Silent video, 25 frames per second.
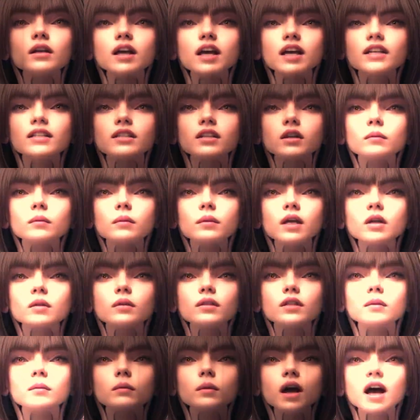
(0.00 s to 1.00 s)
Its
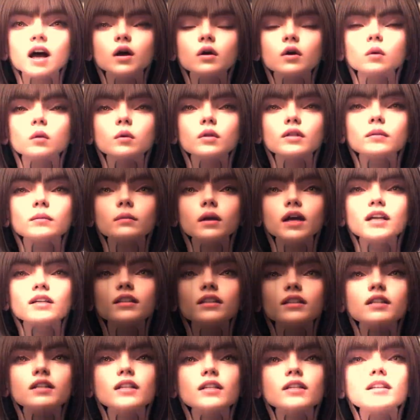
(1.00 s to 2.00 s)
computing power was
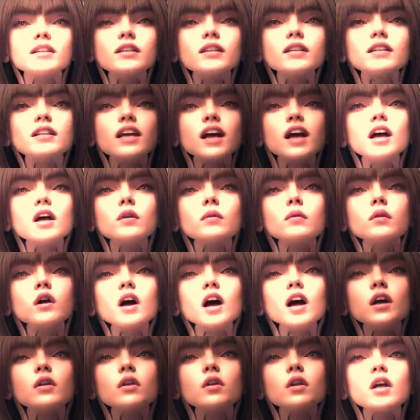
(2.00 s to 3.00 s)
immense and its desire for
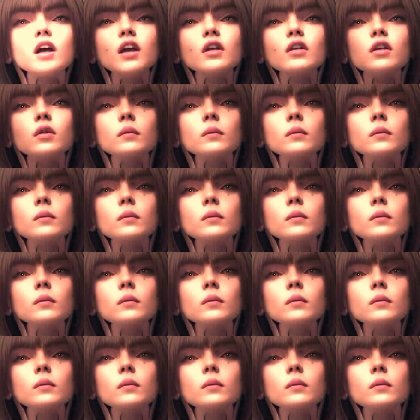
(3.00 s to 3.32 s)
unchecked